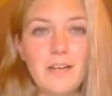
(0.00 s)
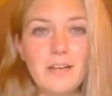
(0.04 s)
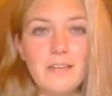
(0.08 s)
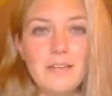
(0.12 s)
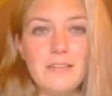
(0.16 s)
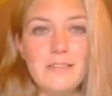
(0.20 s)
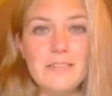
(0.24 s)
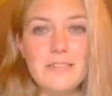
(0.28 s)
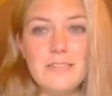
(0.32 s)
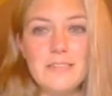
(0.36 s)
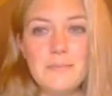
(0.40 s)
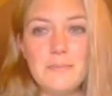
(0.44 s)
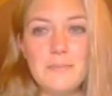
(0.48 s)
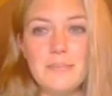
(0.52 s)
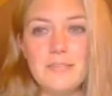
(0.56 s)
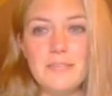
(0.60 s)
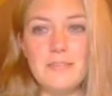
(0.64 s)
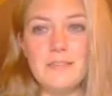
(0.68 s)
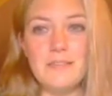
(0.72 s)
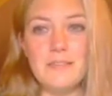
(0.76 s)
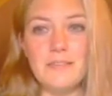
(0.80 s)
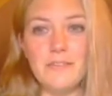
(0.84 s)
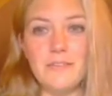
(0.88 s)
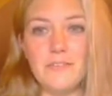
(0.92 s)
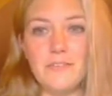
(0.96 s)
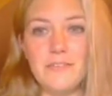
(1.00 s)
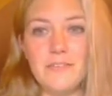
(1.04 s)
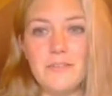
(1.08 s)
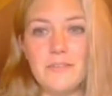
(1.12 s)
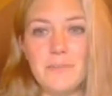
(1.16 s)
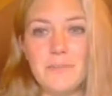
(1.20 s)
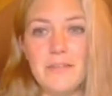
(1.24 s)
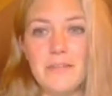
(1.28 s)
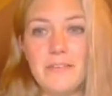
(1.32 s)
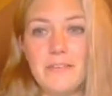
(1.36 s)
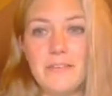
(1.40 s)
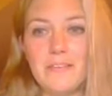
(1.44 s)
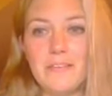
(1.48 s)
in CBD sales this
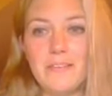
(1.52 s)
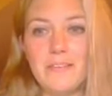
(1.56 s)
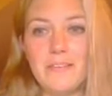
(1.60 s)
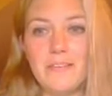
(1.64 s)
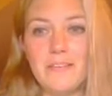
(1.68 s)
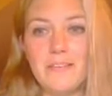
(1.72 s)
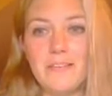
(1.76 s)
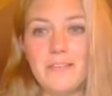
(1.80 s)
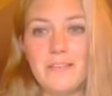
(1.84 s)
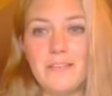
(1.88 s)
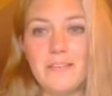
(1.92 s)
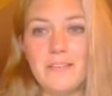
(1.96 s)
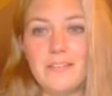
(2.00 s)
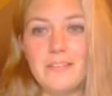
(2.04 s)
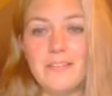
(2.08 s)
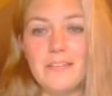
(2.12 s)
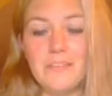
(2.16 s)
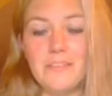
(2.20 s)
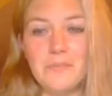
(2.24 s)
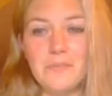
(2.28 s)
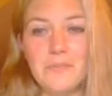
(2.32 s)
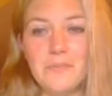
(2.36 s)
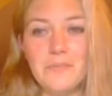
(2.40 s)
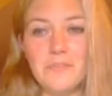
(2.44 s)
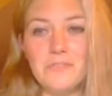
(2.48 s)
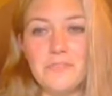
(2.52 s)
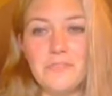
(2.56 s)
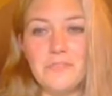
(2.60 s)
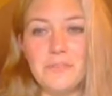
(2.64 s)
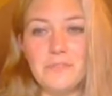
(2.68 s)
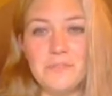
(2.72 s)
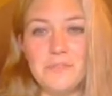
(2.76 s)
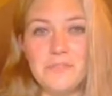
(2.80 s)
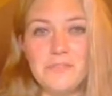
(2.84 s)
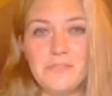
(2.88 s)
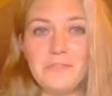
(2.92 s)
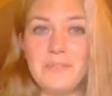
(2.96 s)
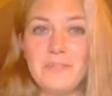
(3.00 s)
month. That's what those
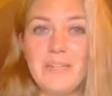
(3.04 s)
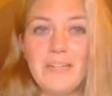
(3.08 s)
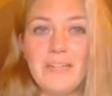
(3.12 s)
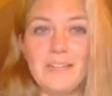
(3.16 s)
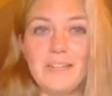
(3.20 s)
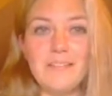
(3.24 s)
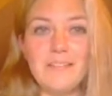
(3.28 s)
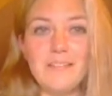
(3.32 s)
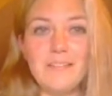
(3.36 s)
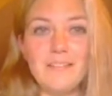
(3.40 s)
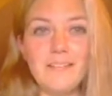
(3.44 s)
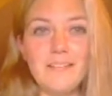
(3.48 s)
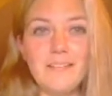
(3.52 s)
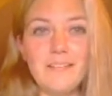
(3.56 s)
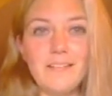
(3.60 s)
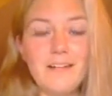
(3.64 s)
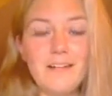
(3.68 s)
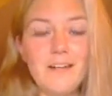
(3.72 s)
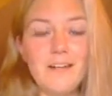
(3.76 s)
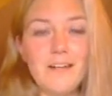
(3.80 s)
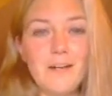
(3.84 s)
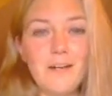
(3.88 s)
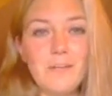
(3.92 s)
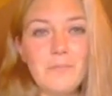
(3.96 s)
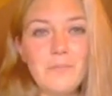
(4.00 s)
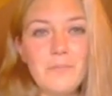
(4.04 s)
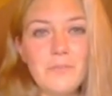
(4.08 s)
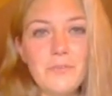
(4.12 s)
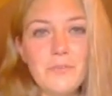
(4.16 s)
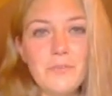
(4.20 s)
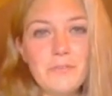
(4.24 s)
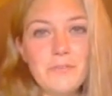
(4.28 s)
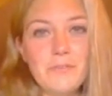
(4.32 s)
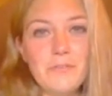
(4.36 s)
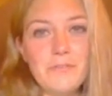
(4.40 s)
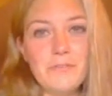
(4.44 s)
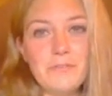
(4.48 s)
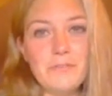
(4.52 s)
numbers mean. So
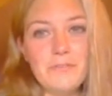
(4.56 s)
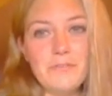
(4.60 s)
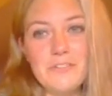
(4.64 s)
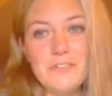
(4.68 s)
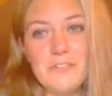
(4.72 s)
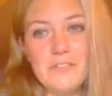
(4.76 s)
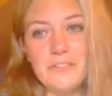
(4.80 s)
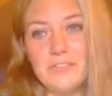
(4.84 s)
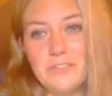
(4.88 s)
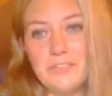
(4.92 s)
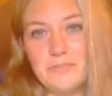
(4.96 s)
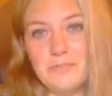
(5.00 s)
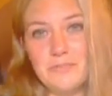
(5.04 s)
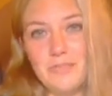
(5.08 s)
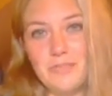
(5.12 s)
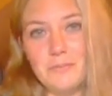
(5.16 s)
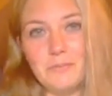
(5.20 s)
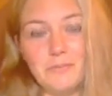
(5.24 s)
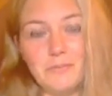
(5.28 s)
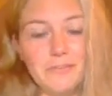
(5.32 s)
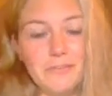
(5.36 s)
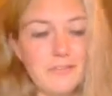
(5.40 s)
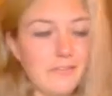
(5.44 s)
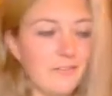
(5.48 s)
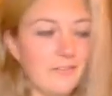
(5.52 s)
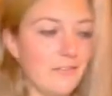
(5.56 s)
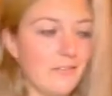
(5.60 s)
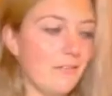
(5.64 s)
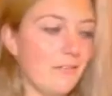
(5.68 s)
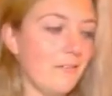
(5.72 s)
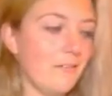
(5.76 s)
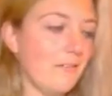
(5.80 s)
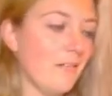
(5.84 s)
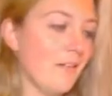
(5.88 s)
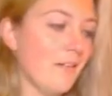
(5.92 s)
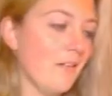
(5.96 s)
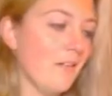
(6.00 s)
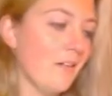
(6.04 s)
you essentially double it.
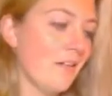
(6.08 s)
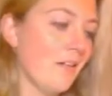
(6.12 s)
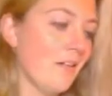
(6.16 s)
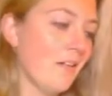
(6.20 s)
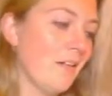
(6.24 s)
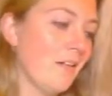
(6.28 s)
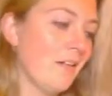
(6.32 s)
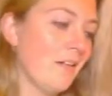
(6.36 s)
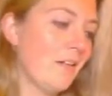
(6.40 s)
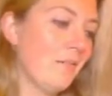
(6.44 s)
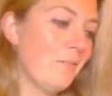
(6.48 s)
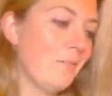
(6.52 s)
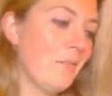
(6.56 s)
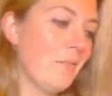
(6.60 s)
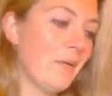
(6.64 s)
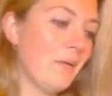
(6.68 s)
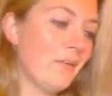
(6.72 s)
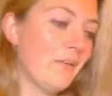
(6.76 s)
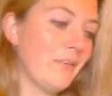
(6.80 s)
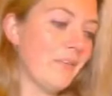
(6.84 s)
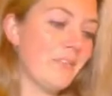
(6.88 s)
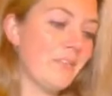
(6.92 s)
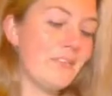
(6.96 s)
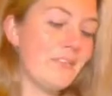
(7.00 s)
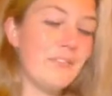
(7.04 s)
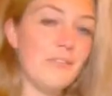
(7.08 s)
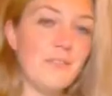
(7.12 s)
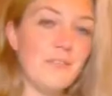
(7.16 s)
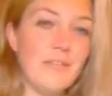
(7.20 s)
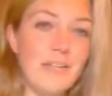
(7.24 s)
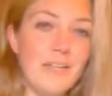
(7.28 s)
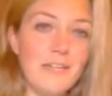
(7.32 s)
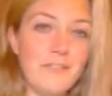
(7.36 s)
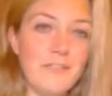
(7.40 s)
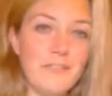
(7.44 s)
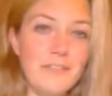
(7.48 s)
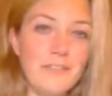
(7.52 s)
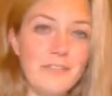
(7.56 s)
So Mel's a
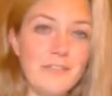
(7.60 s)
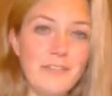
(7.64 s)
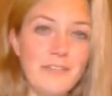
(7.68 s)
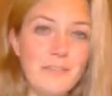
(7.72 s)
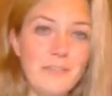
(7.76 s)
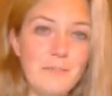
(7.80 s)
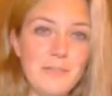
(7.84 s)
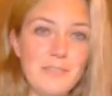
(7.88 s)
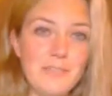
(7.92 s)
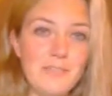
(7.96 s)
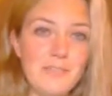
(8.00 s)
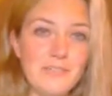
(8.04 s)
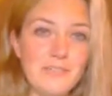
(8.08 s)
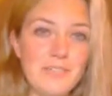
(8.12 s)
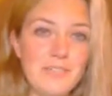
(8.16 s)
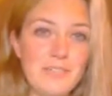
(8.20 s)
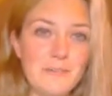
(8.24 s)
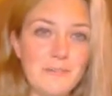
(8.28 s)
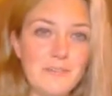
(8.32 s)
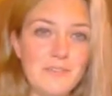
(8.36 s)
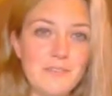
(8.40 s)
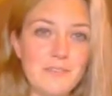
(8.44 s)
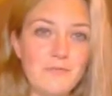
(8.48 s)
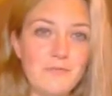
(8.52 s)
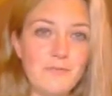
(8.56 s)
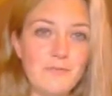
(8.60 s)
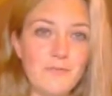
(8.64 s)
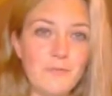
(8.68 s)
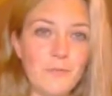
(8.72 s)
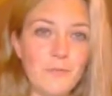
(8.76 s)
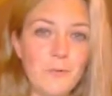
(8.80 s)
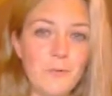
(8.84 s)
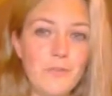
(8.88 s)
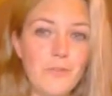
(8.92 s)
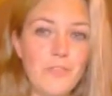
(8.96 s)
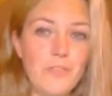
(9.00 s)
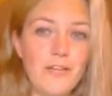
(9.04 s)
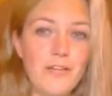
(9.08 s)
2K affiliate. That means her team's done
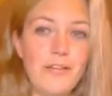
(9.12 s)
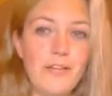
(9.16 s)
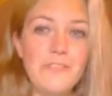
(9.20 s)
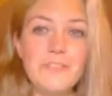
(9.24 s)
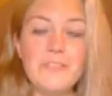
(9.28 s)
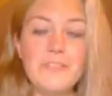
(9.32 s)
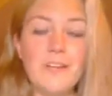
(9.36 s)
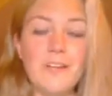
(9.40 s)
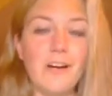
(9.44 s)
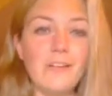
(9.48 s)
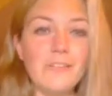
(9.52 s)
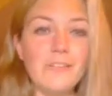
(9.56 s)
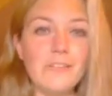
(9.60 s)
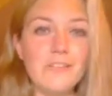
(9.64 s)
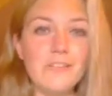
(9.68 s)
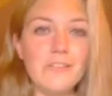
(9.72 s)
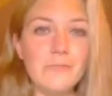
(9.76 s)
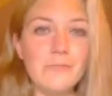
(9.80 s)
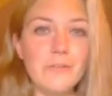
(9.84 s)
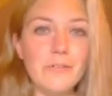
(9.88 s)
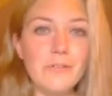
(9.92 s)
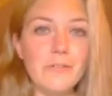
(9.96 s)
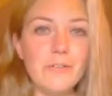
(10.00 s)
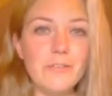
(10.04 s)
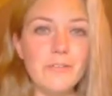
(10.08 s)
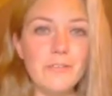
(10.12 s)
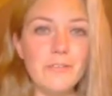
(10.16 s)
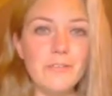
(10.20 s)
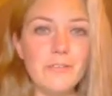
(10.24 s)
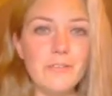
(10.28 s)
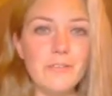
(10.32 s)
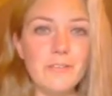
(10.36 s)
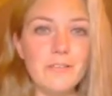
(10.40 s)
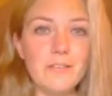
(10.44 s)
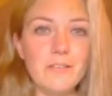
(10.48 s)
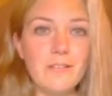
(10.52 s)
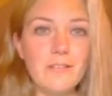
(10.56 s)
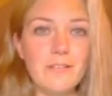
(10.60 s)
$4,000 worth
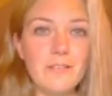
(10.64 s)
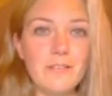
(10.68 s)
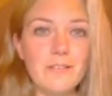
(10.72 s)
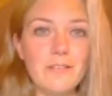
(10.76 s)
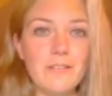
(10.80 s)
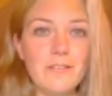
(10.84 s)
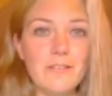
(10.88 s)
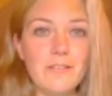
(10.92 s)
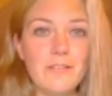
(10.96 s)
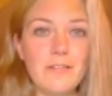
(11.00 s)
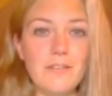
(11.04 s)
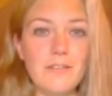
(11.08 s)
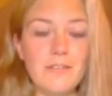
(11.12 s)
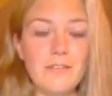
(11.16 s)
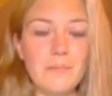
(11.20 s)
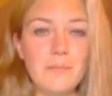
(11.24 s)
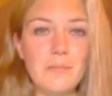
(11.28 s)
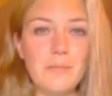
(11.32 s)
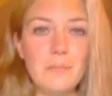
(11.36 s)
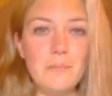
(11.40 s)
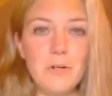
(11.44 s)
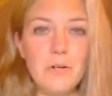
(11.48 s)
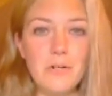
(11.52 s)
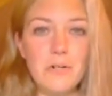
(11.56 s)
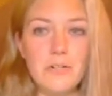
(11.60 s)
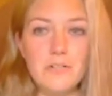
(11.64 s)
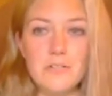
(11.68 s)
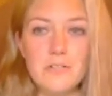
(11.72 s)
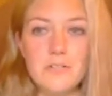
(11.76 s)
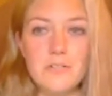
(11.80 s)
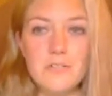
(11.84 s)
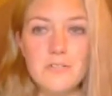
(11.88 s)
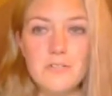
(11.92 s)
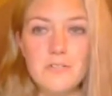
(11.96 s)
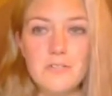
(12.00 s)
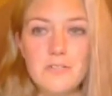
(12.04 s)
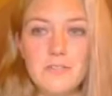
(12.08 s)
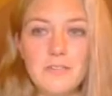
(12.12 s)
in sales. I mean, the market's
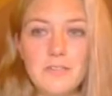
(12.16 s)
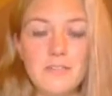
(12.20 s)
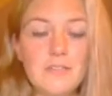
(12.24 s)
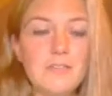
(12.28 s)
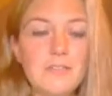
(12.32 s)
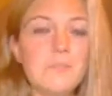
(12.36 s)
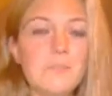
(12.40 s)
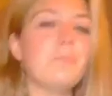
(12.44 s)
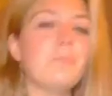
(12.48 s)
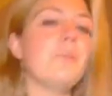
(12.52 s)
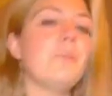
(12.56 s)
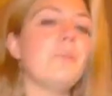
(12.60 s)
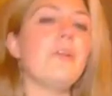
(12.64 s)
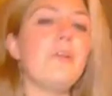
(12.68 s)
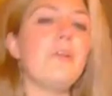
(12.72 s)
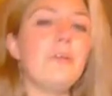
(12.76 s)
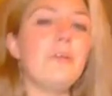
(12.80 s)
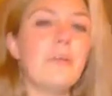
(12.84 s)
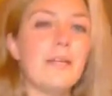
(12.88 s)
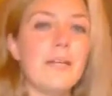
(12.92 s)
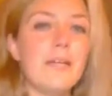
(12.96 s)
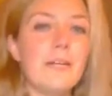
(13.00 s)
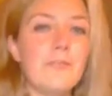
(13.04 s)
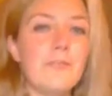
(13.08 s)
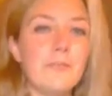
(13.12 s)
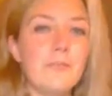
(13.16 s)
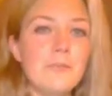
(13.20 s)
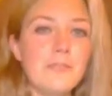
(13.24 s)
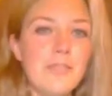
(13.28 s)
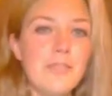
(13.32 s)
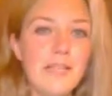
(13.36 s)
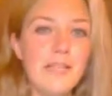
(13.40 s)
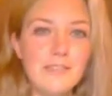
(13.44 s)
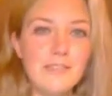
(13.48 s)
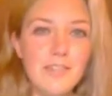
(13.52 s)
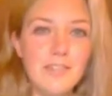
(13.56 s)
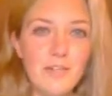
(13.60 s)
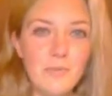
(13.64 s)
just exploding. Everyone's
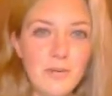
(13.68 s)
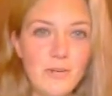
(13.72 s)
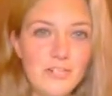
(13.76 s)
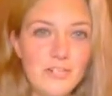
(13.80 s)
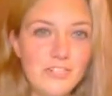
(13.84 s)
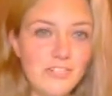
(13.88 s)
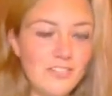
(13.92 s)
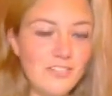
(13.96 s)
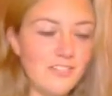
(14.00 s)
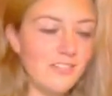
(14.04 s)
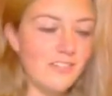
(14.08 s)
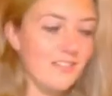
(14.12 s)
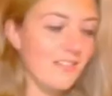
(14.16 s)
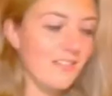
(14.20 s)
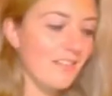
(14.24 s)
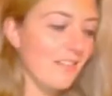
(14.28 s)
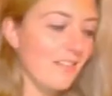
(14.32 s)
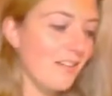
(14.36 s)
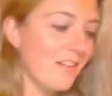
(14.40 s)
asking questions.